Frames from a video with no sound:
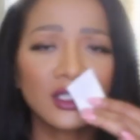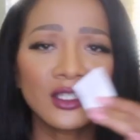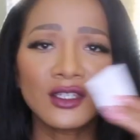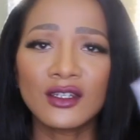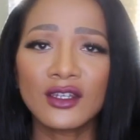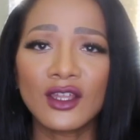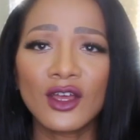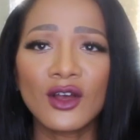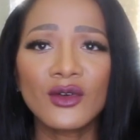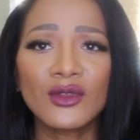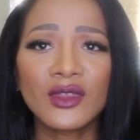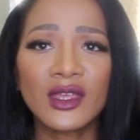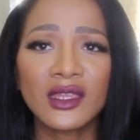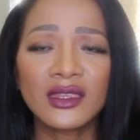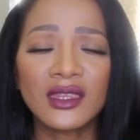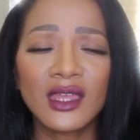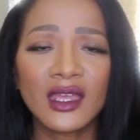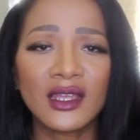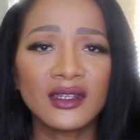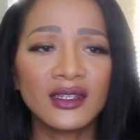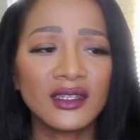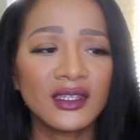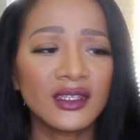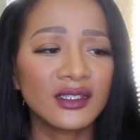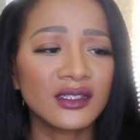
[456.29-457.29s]
to know that
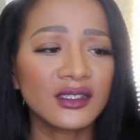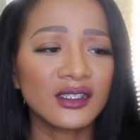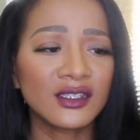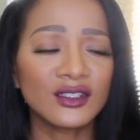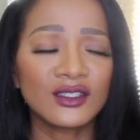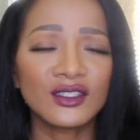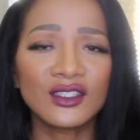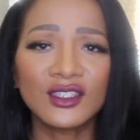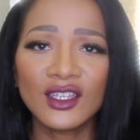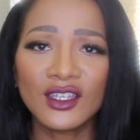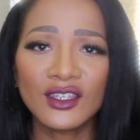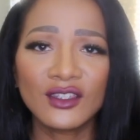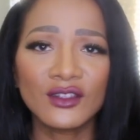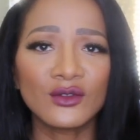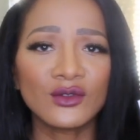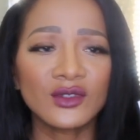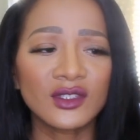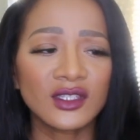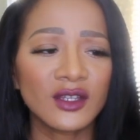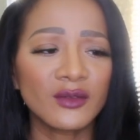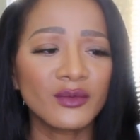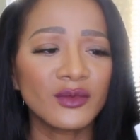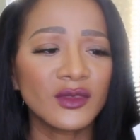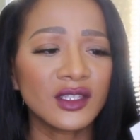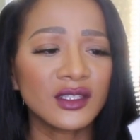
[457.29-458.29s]
they discontinued
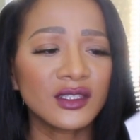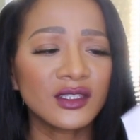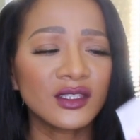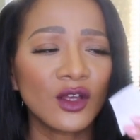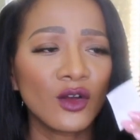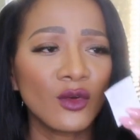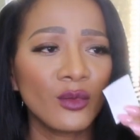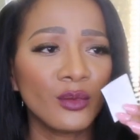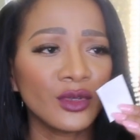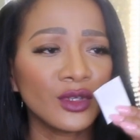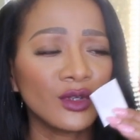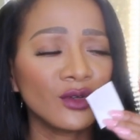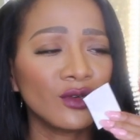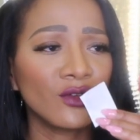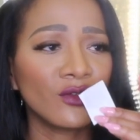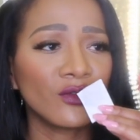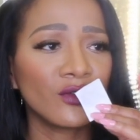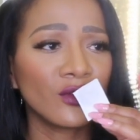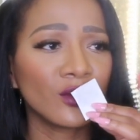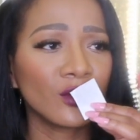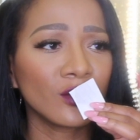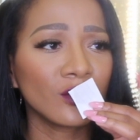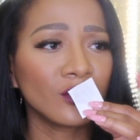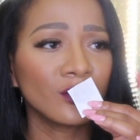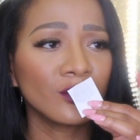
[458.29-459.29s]
something so
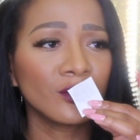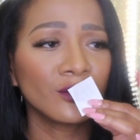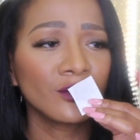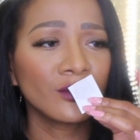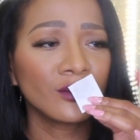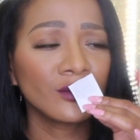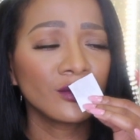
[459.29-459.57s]
beautiful